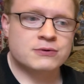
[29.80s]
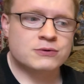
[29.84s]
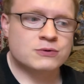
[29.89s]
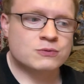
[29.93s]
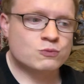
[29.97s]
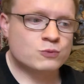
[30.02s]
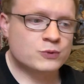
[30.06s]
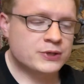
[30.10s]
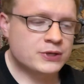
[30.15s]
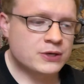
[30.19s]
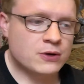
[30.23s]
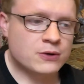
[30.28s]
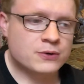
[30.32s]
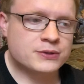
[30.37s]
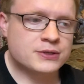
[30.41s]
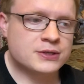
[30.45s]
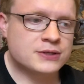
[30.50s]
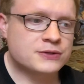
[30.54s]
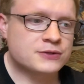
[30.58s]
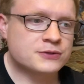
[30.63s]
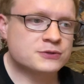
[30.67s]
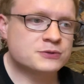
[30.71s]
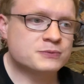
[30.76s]
We know
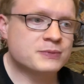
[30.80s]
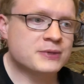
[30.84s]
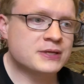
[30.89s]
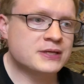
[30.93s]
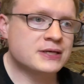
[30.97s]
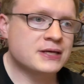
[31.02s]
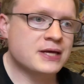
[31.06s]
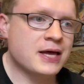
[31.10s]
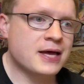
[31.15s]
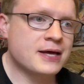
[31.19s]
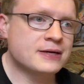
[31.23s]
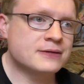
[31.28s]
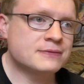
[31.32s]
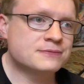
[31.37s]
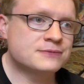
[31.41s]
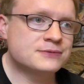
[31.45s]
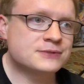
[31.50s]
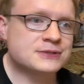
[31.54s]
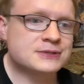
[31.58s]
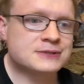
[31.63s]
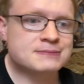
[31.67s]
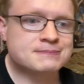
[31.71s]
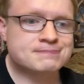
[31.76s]
that there's been kind of
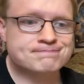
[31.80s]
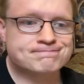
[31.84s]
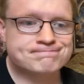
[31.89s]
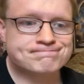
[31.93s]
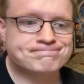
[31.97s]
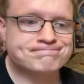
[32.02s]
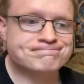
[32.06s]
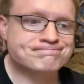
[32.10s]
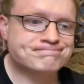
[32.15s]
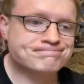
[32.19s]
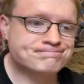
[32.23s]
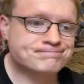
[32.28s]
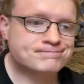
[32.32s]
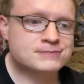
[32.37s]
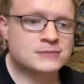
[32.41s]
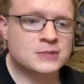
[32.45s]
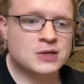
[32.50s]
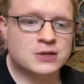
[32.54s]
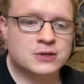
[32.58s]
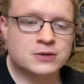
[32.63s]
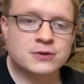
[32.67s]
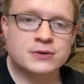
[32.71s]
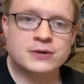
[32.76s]
some
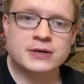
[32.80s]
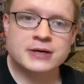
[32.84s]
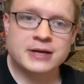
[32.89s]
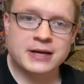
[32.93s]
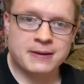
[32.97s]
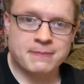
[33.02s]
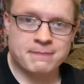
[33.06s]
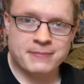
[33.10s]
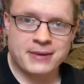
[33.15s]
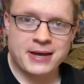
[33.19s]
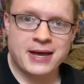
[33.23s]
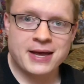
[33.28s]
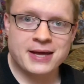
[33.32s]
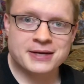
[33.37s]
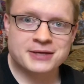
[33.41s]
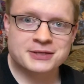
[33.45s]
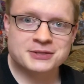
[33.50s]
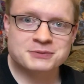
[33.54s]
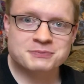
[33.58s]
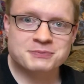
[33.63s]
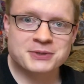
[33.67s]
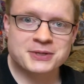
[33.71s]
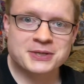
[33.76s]
good and bad
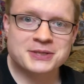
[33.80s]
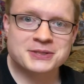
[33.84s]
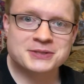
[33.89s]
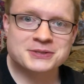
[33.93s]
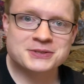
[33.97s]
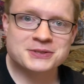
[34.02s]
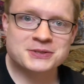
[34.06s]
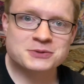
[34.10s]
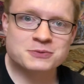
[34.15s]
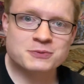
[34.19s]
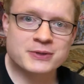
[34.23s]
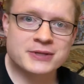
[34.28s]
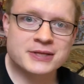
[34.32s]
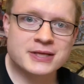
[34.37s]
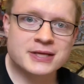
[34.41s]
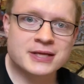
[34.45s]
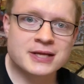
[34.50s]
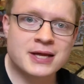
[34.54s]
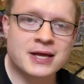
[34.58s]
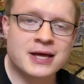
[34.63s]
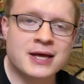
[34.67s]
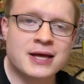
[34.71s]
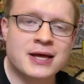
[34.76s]
experiences with
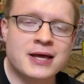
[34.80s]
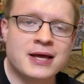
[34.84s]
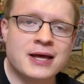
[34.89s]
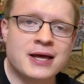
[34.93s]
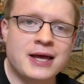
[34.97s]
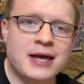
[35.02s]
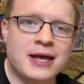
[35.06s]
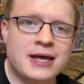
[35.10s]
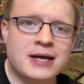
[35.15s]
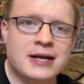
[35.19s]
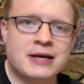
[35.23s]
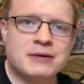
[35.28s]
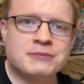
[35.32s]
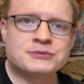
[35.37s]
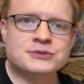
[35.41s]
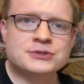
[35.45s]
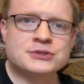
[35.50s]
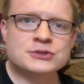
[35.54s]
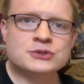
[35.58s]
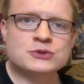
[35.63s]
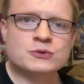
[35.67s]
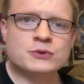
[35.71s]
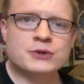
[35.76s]
it, and I was
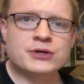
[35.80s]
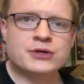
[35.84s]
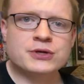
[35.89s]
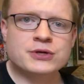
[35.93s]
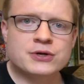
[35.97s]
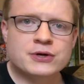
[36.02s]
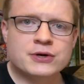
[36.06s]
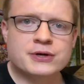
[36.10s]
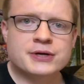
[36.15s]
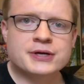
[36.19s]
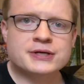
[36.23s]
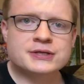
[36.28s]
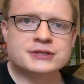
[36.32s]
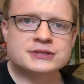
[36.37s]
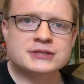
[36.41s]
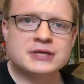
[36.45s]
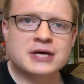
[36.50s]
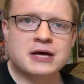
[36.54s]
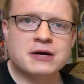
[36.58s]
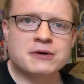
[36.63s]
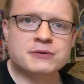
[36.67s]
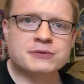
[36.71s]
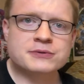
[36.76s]
just sort of curious
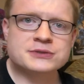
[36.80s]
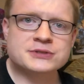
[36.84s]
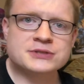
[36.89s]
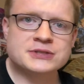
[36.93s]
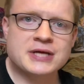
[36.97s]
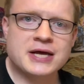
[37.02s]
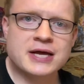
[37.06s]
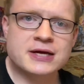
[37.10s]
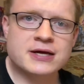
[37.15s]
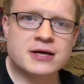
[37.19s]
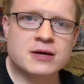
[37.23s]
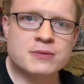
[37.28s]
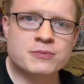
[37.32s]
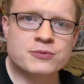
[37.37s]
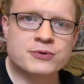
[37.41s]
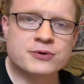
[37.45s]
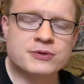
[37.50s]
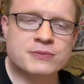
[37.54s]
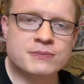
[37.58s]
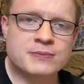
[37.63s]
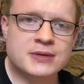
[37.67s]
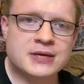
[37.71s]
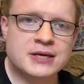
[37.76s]
how it would stack up
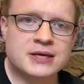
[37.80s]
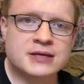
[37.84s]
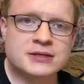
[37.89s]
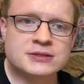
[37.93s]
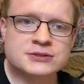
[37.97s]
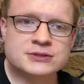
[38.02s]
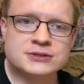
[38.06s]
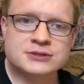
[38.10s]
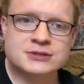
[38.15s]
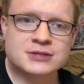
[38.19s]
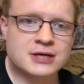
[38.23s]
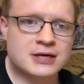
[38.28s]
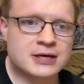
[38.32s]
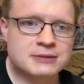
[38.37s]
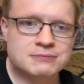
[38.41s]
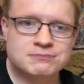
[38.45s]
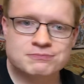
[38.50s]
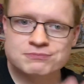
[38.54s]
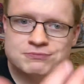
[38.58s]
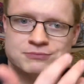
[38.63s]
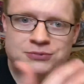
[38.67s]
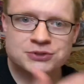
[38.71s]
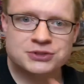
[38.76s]
with me and just thought I'd
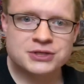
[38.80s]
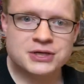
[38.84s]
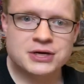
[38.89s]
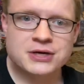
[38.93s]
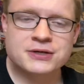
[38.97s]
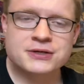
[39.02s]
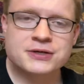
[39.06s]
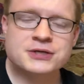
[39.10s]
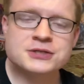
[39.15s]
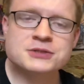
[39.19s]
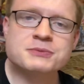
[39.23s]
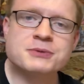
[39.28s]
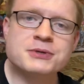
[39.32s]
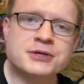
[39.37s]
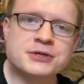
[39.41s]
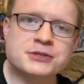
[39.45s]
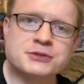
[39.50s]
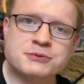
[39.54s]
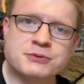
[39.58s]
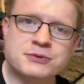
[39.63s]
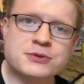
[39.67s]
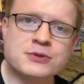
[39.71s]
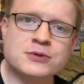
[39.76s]
share the
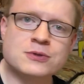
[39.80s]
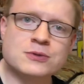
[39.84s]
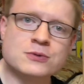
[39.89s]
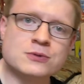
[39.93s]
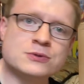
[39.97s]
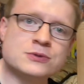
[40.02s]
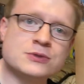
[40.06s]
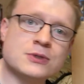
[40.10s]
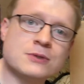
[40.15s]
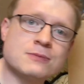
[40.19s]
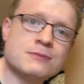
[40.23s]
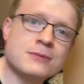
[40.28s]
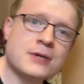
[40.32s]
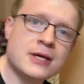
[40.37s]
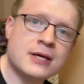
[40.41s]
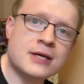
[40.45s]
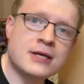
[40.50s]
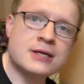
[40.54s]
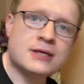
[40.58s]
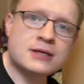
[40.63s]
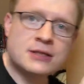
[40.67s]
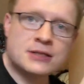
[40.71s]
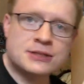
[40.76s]
experience with you. So
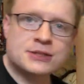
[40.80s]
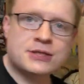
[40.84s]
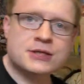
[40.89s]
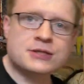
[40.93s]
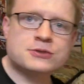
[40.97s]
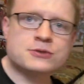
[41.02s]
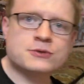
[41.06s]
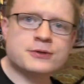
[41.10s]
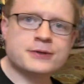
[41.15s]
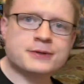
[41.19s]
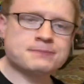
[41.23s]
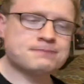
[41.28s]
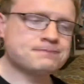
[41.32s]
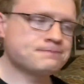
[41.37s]
let's get to it.